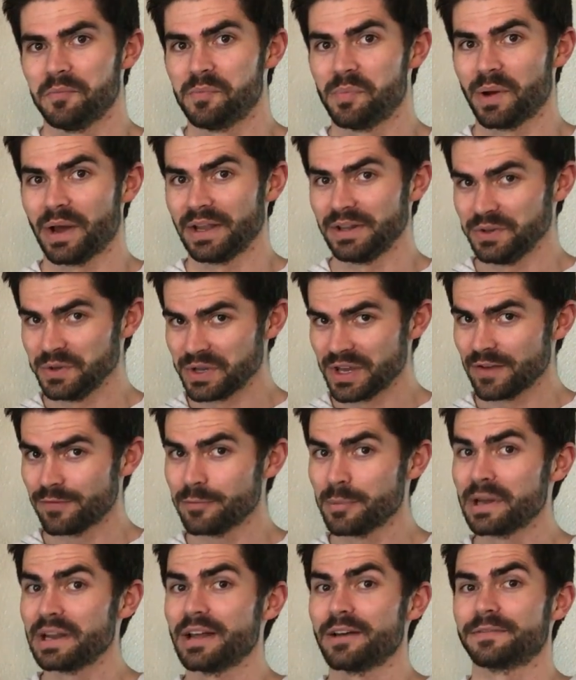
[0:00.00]
But you give
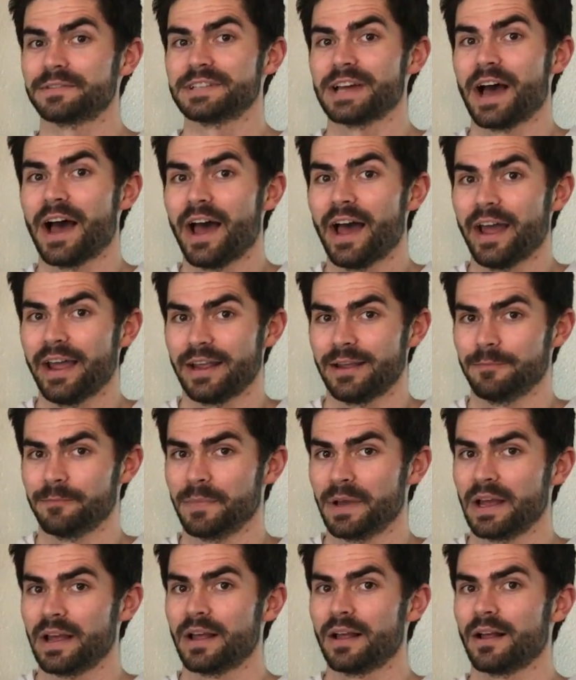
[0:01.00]
them enough
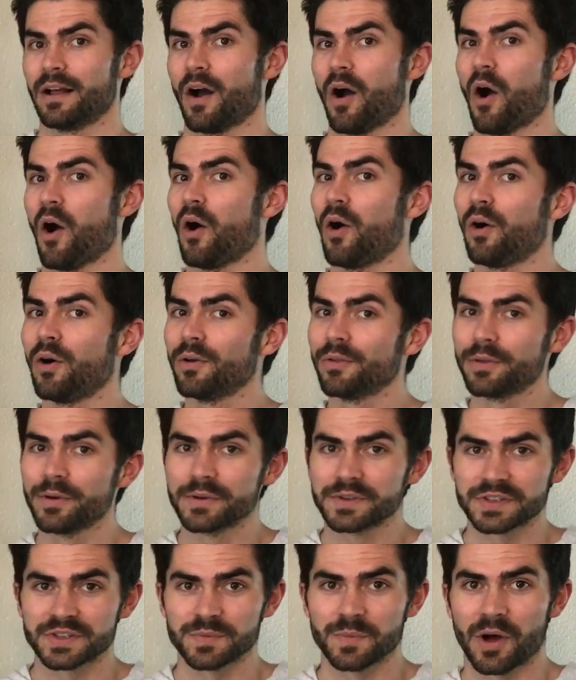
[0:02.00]
time, all
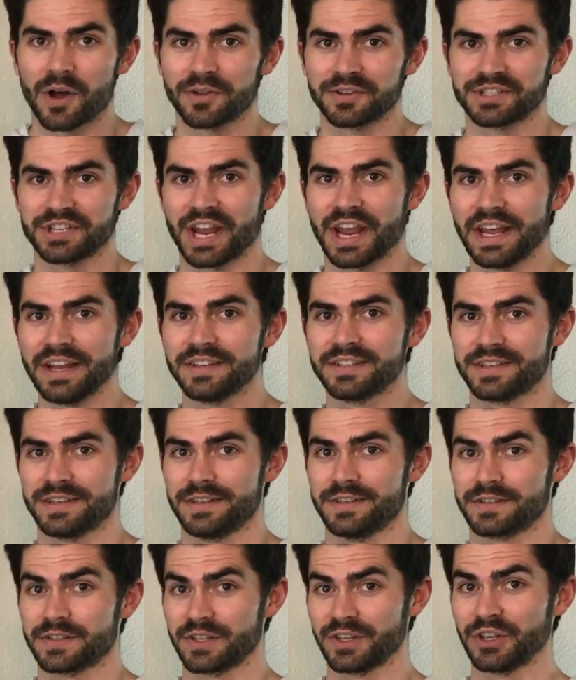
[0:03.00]
those small
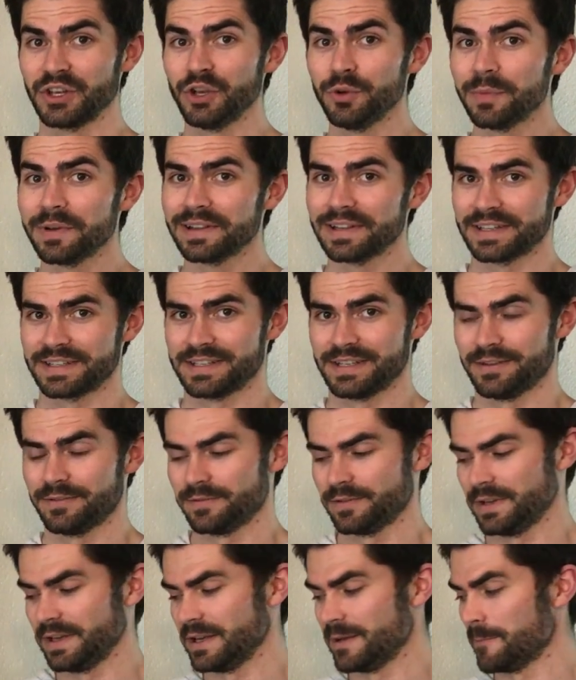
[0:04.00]
changes
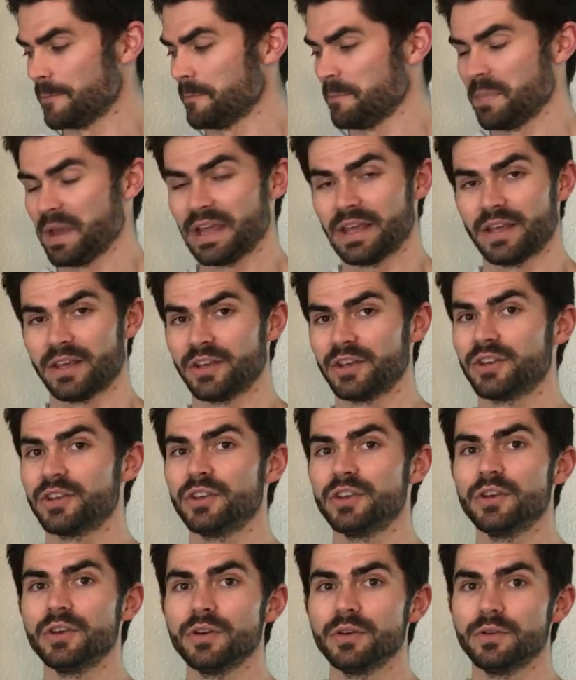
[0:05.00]
cumulatively make a
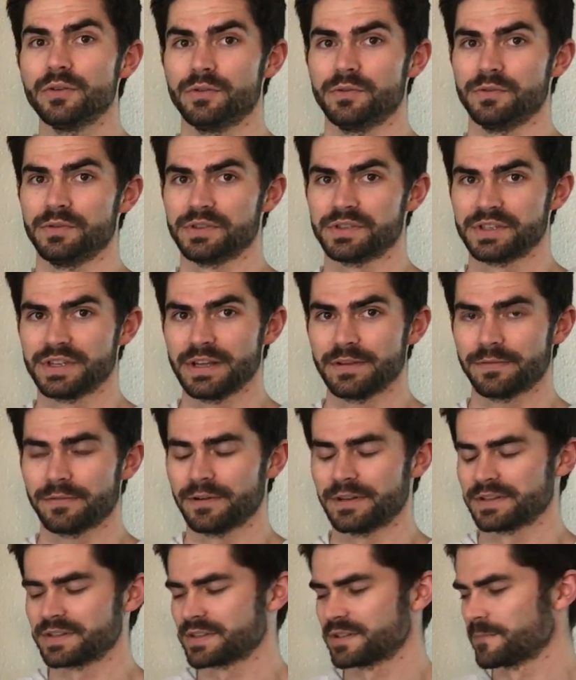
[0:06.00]
huge
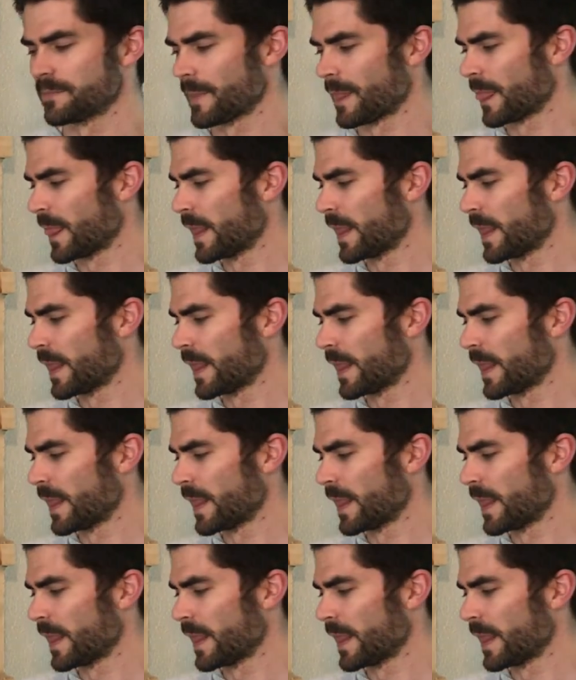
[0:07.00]
difference.